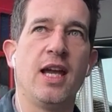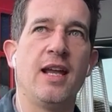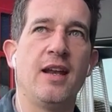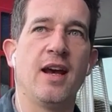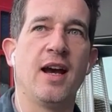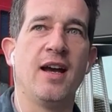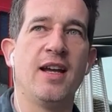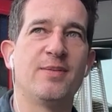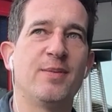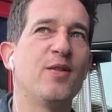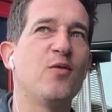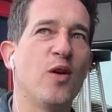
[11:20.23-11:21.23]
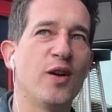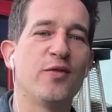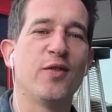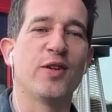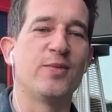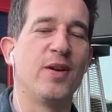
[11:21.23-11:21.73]
And it's been a
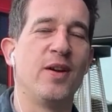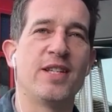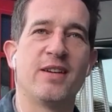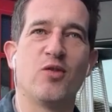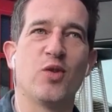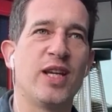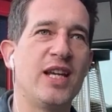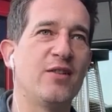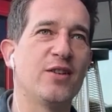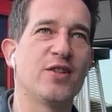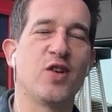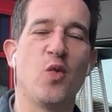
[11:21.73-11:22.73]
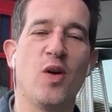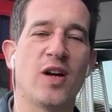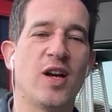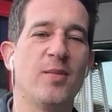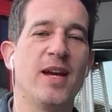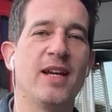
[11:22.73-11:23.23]
wonderful experience. Everyone here is so
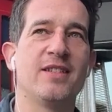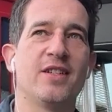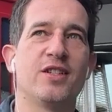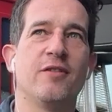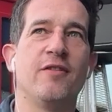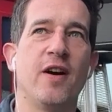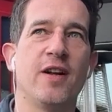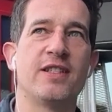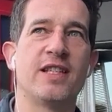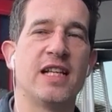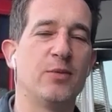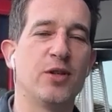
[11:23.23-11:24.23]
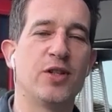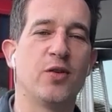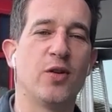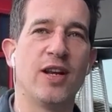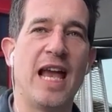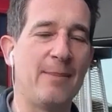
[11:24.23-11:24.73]
welcoming. It's such a fun,
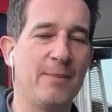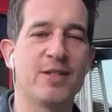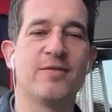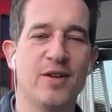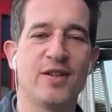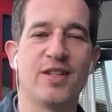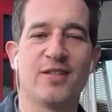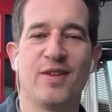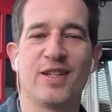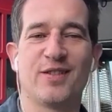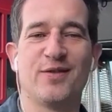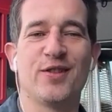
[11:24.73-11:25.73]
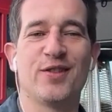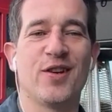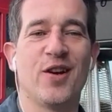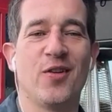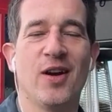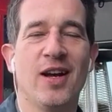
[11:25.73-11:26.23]
celebratory atmosphere at this festival.
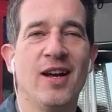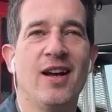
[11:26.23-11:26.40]
So